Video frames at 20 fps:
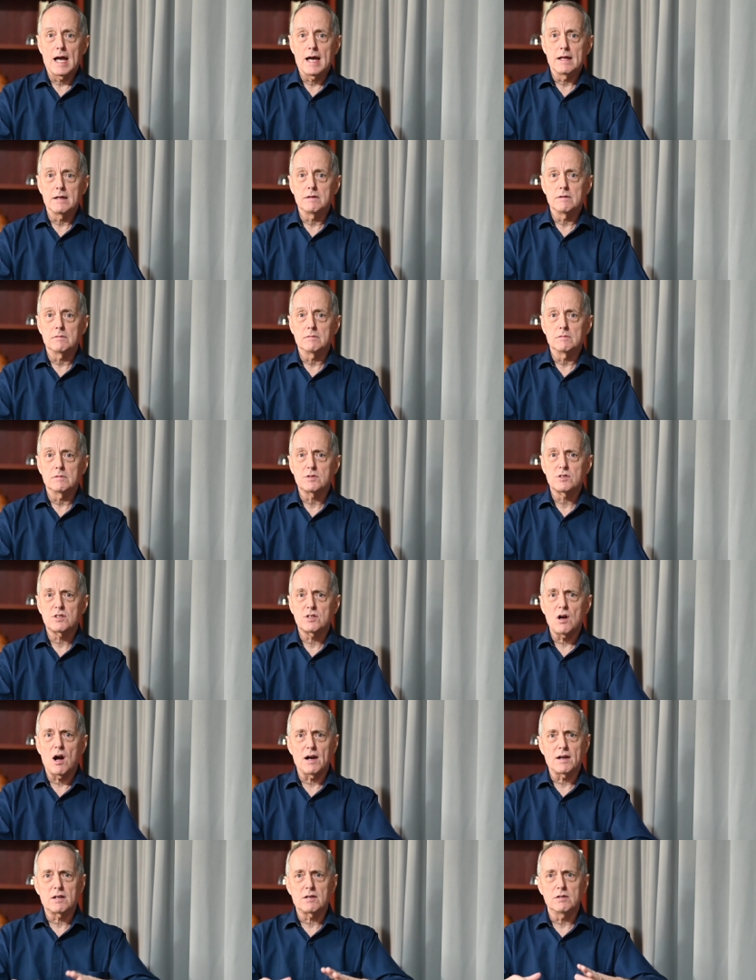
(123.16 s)
and
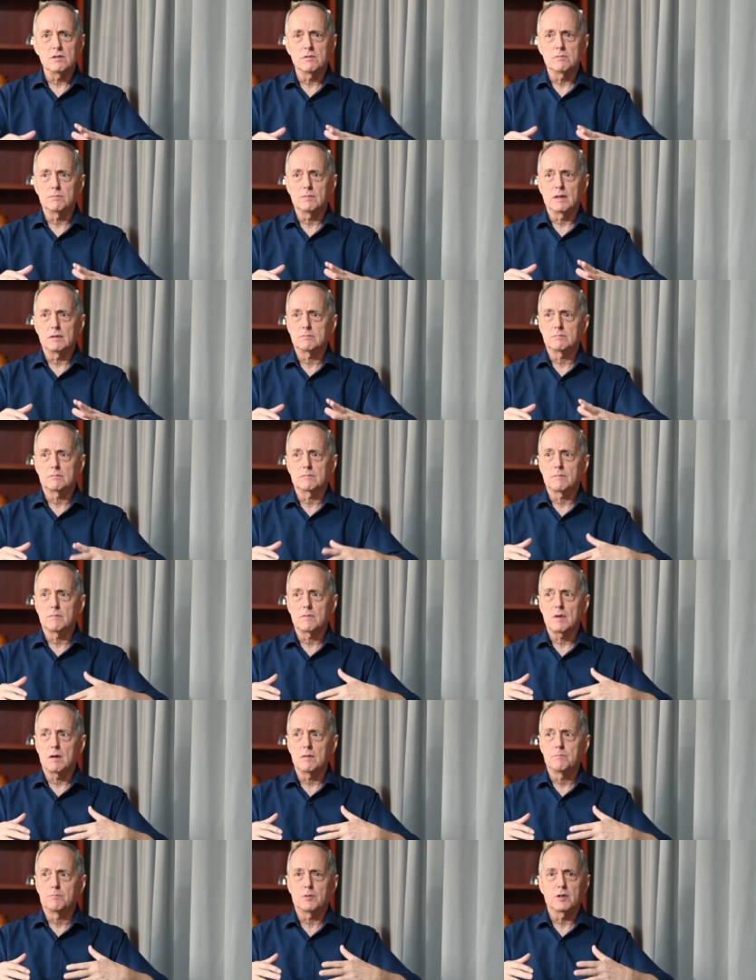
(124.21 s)
start to
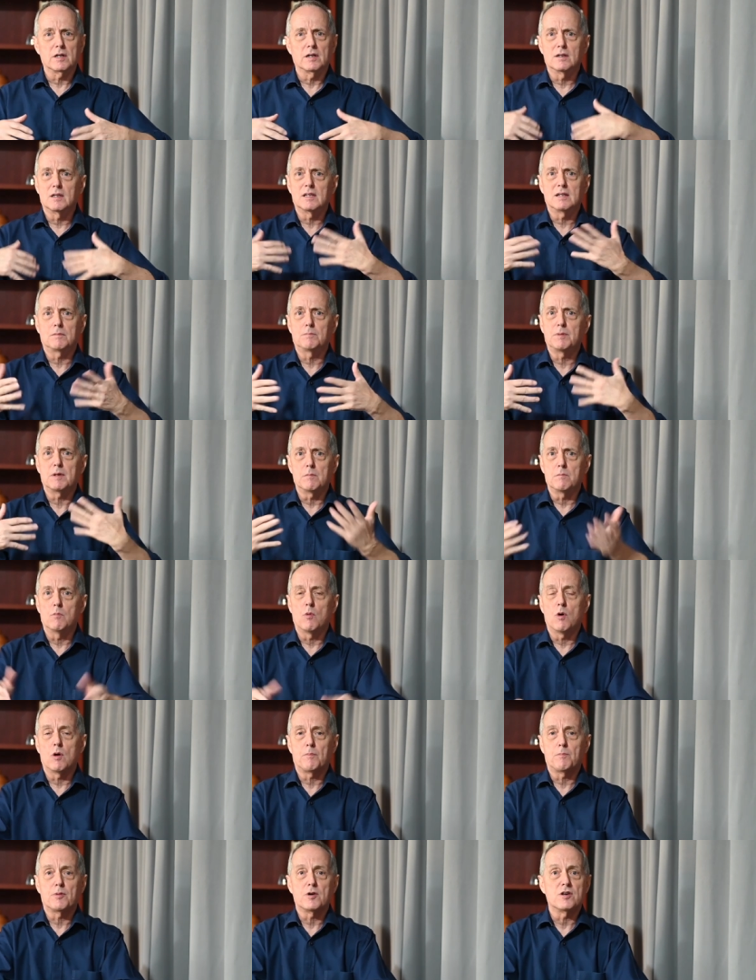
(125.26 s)
bring a little bit
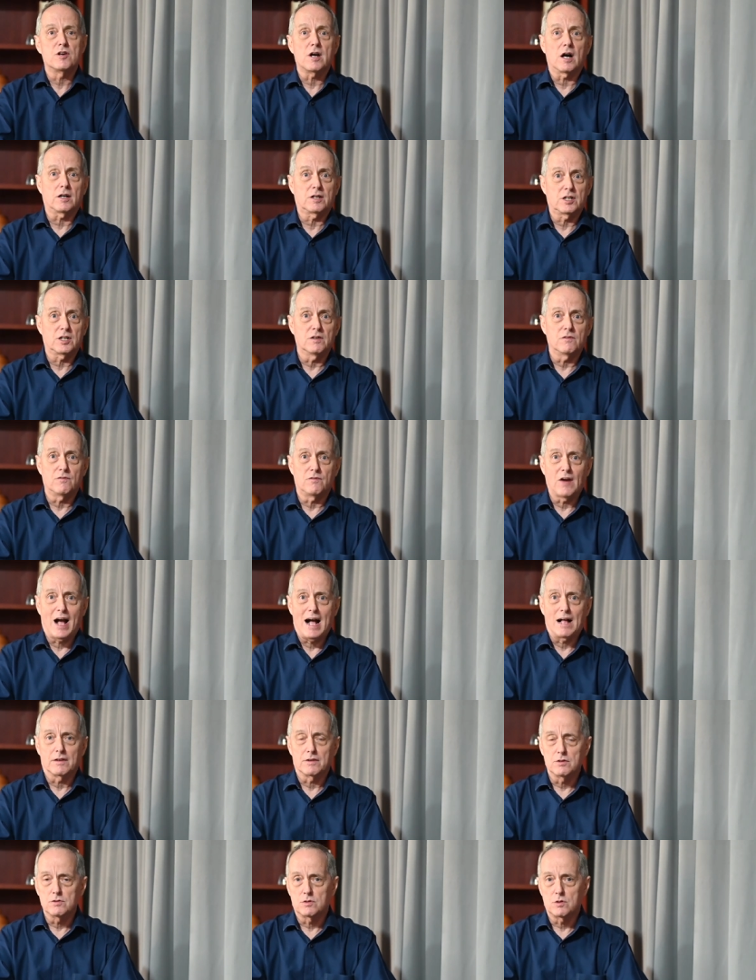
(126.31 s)
more production
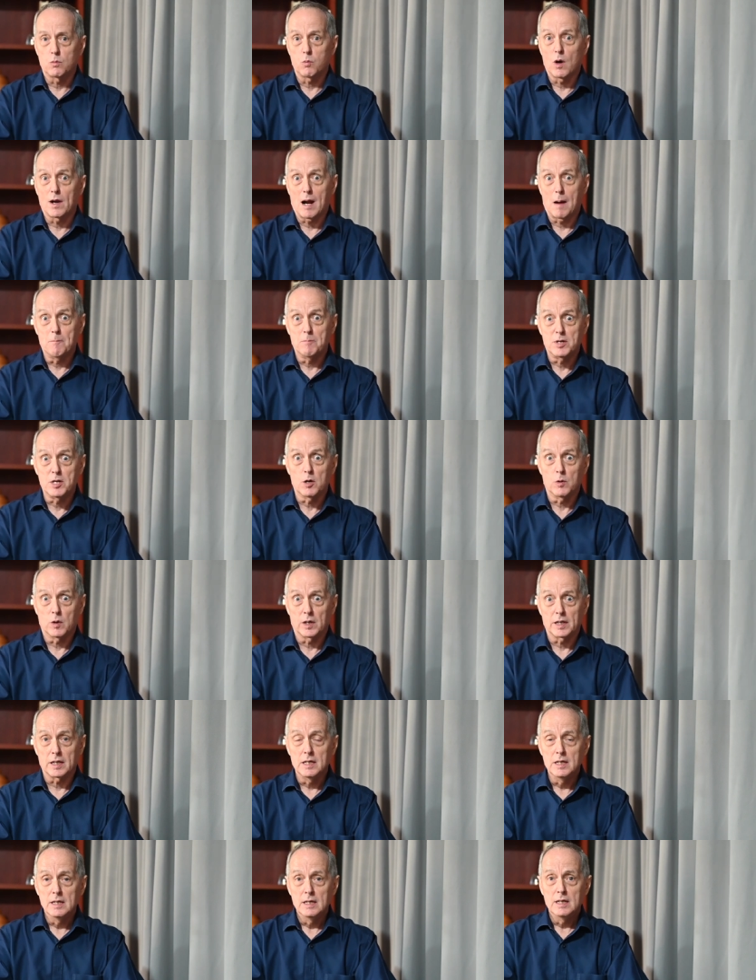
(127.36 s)
value to what I'm
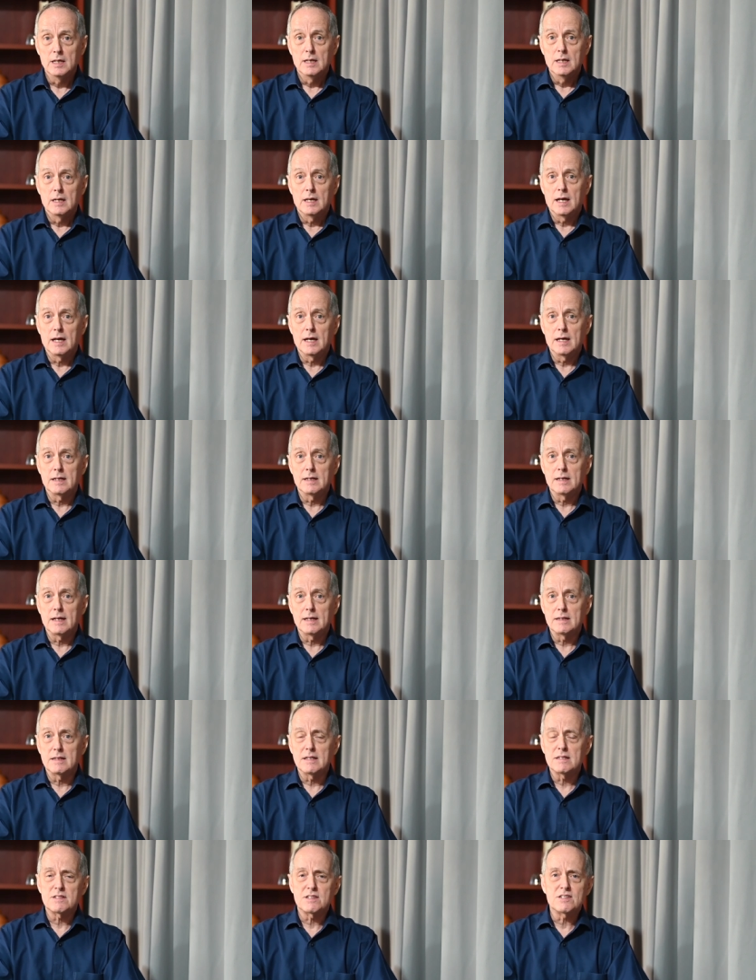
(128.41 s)
doing.
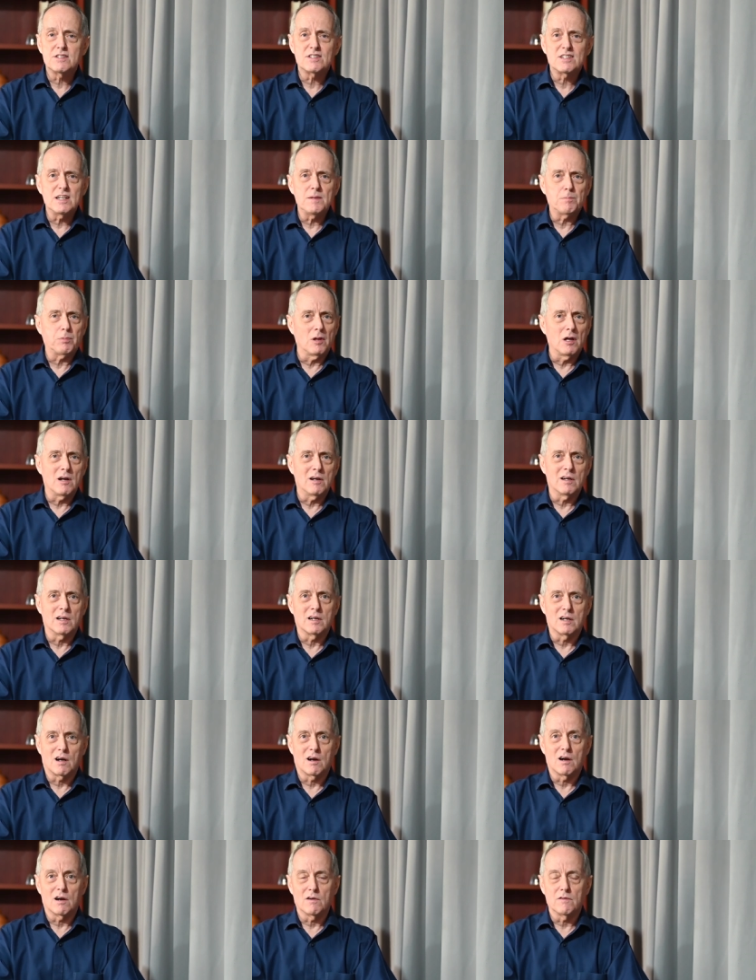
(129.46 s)
And there's a steep
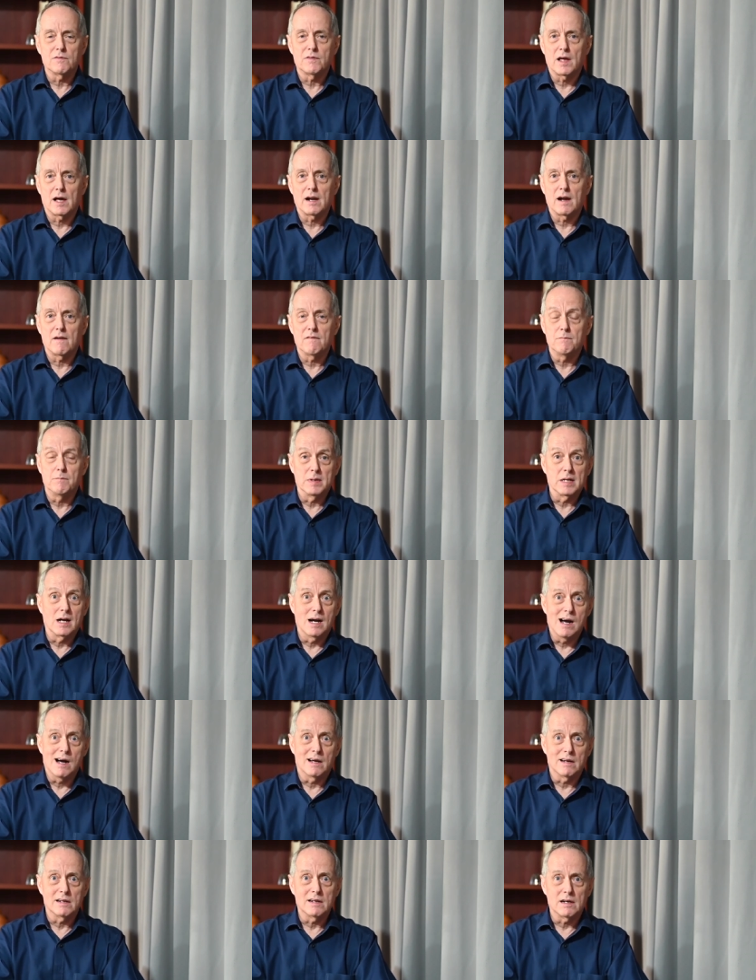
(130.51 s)
learning curve that I've
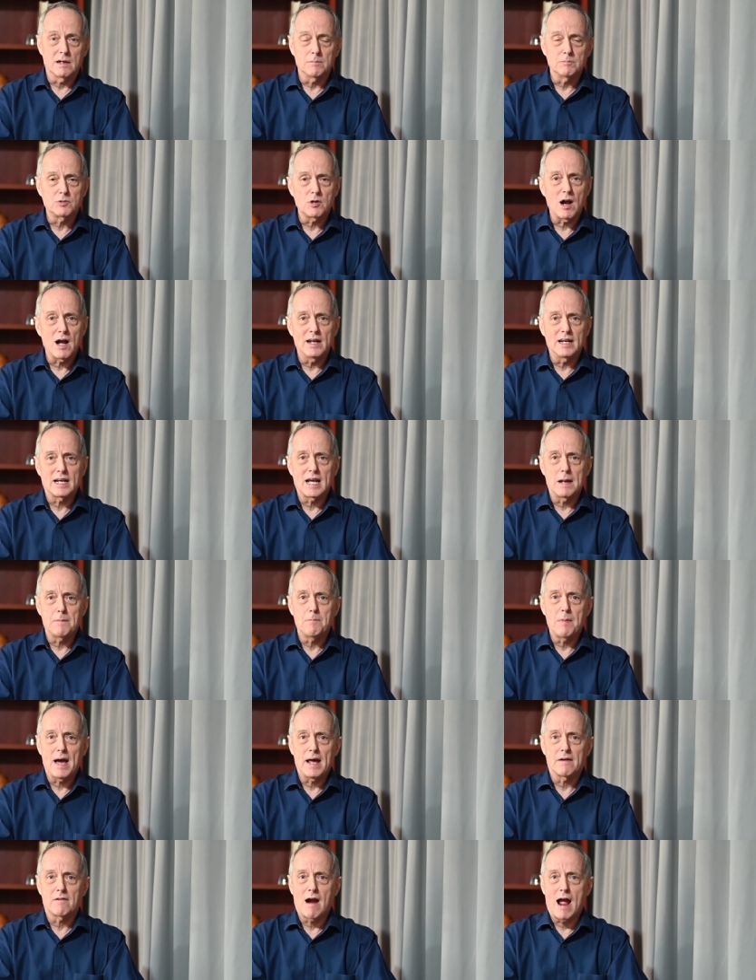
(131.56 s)
begun, and I'm trying to get
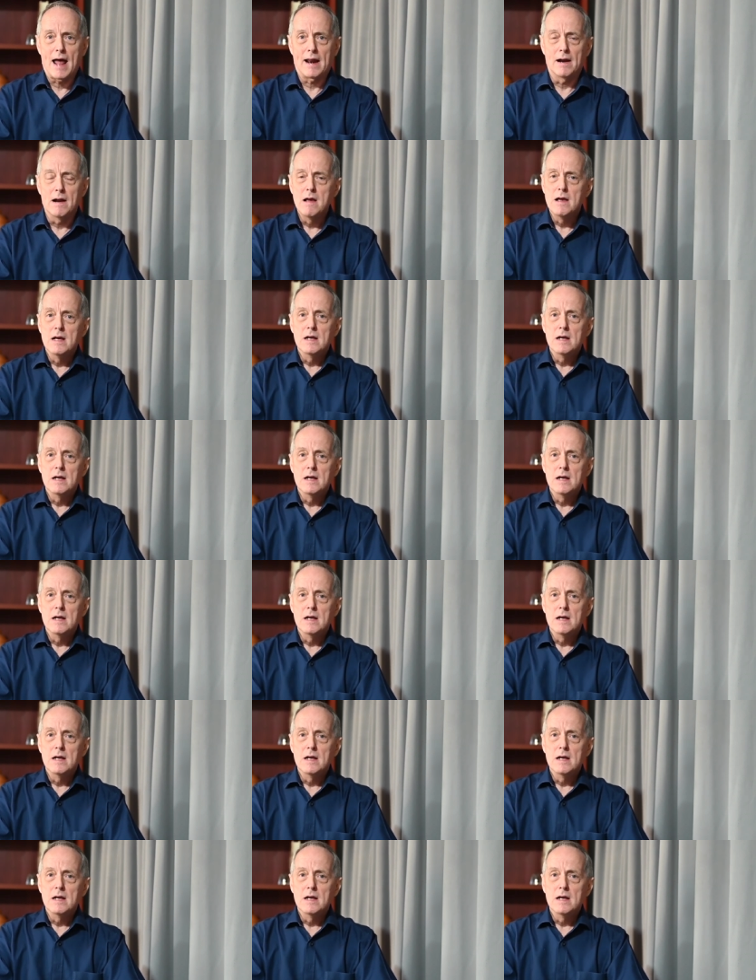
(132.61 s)
better at it.